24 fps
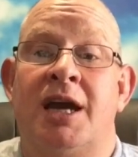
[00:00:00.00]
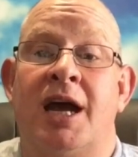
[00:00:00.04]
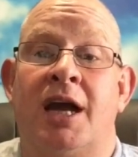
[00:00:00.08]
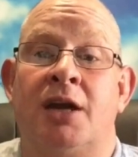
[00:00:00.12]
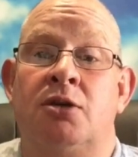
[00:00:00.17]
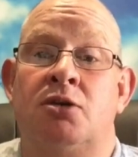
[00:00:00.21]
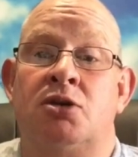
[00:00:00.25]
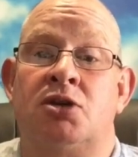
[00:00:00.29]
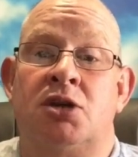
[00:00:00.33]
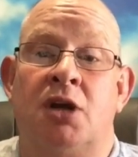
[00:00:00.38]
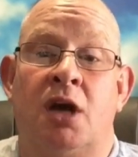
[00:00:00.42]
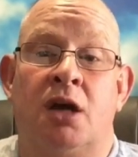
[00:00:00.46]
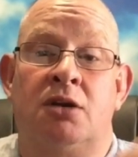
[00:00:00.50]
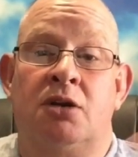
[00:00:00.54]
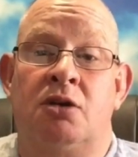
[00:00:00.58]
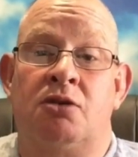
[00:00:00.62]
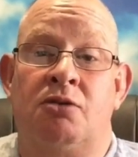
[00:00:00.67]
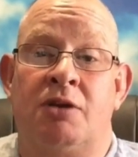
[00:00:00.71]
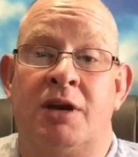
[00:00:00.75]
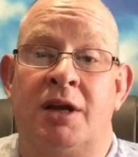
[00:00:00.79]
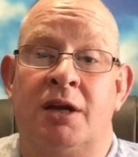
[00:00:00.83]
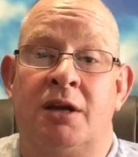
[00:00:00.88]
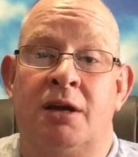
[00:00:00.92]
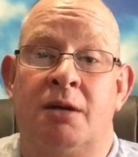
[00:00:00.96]
and you start to
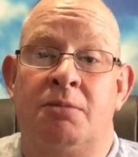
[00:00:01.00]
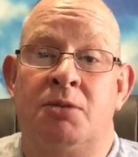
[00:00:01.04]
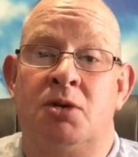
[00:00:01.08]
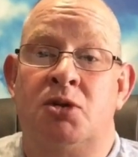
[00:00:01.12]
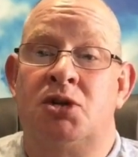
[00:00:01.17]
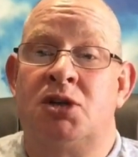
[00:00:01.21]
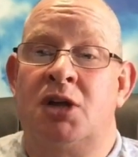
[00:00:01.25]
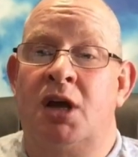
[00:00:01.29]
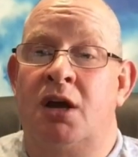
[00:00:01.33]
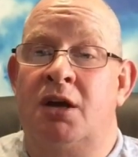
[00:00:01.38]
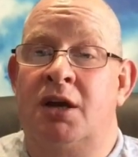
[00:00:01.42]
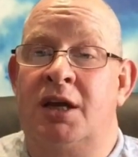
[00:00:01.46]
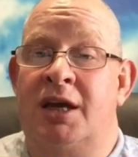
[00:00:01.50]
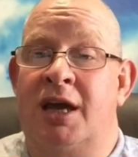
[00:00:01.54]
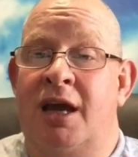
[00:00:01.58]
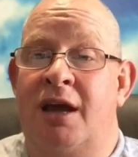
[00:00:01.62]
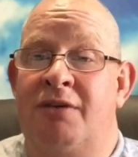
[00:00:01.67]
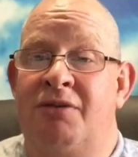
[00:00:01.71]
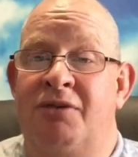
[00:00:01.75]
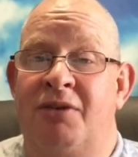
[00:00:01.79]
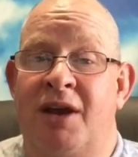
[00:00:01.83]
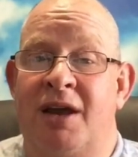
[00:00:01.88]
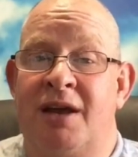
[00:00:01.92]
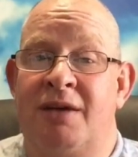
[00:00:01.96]
drink them. You start to
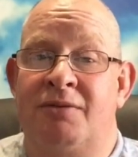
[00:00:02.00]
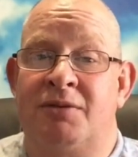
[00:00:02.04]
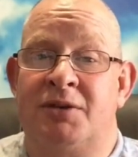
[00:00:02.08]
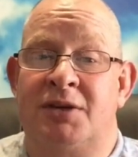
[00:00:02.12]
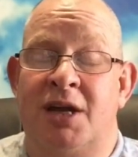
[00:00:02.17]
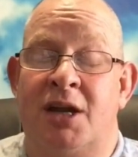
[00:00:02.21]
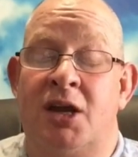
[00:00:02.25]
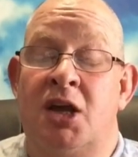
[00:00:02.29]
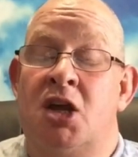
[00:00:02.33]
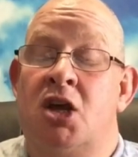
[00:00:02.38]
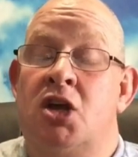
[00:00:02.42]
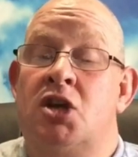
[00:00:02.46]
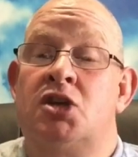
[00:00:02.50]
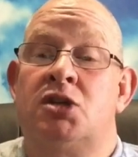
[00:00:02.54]
get a flavour.